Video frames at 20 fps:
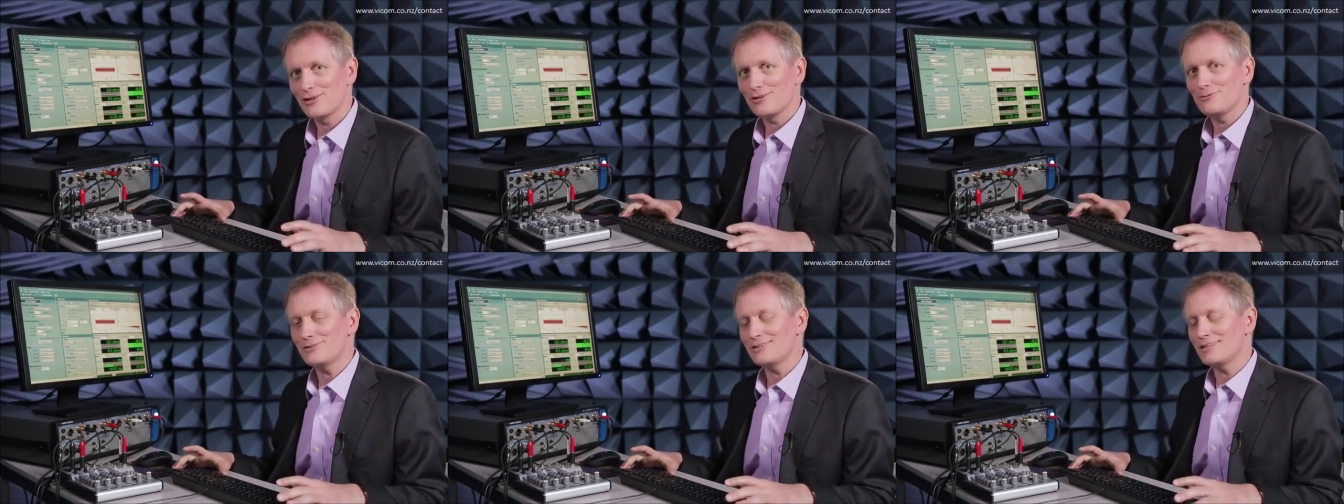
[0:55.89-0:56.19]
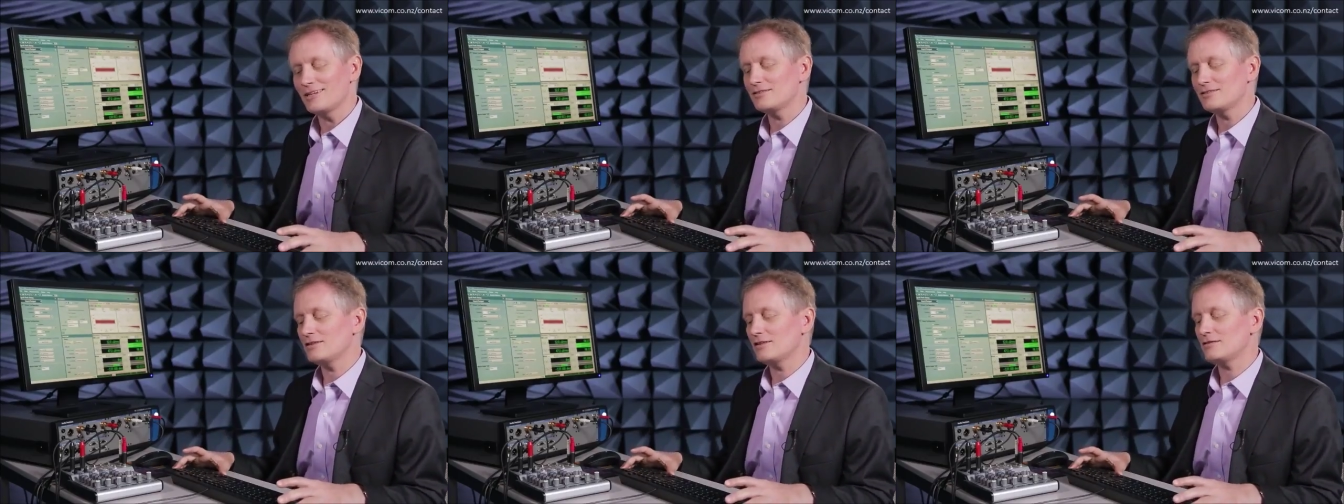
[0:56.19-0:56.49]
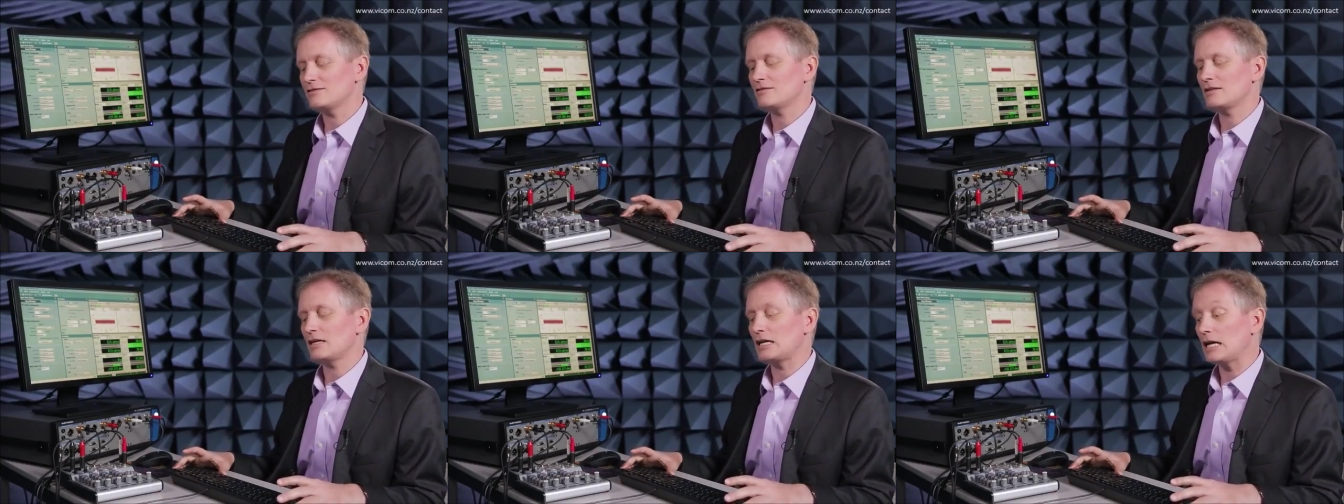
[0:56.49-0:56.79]
with their
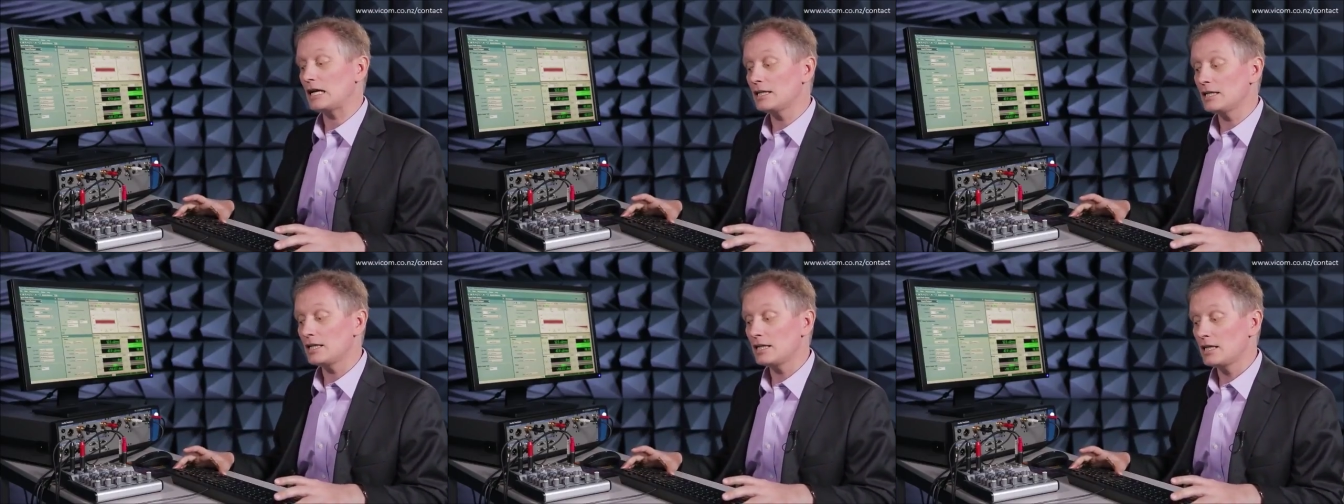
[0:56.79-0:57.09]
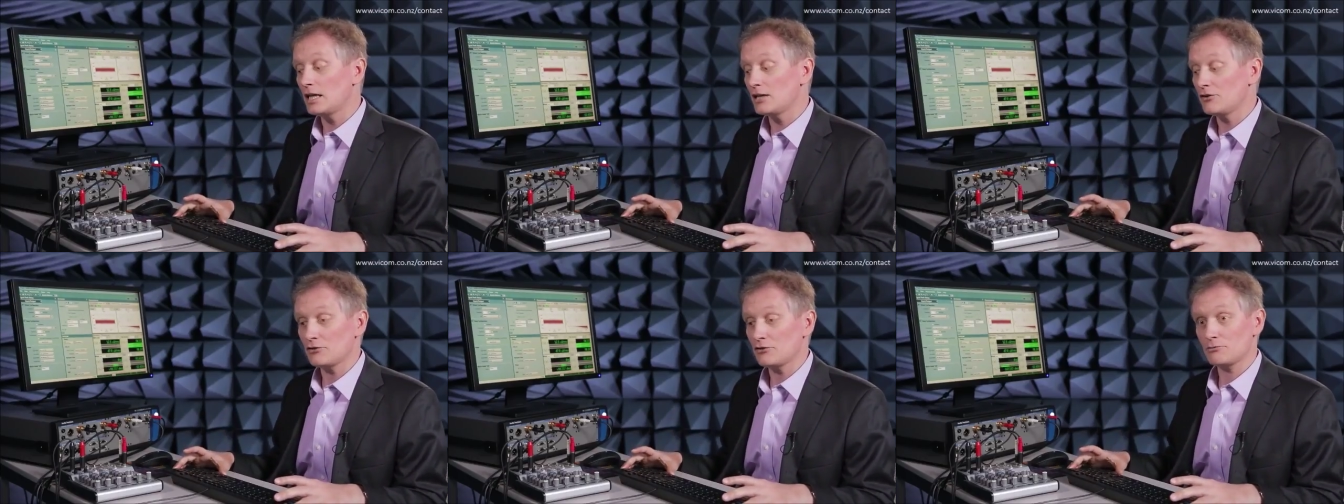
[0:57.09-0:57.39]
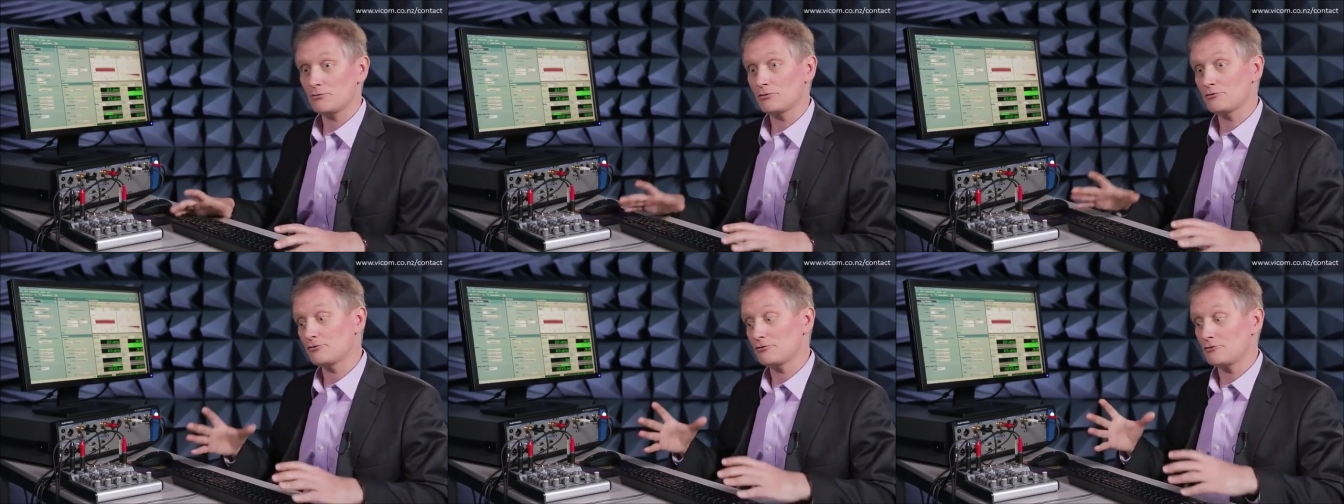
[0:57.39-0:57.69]
testing, and that they
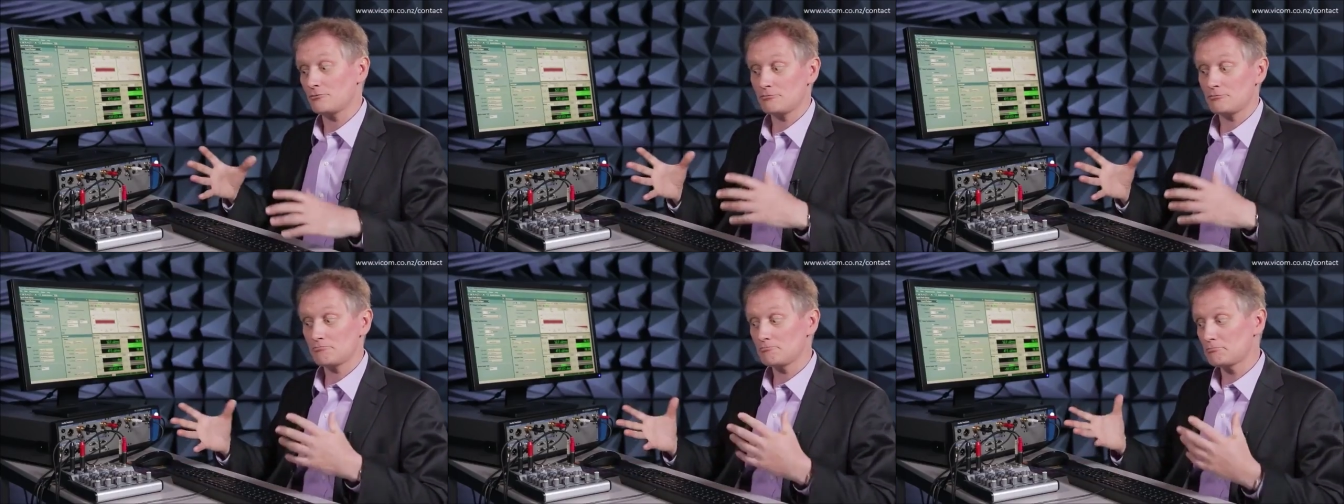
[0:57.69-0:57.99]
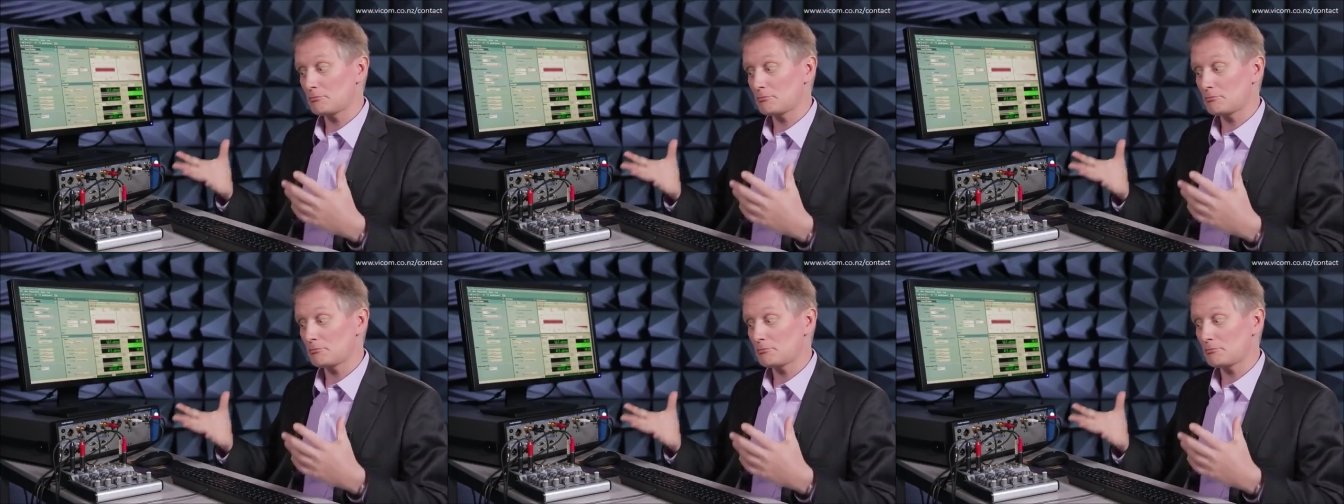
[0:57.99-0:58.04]
just want to,